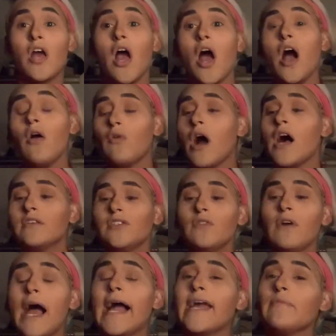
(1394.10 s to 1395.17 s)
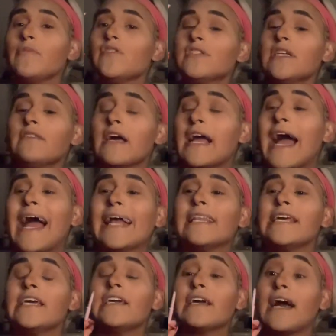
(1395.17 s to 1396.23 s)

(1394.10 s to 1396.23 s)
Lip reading: Oh, also, I am using the Hiiii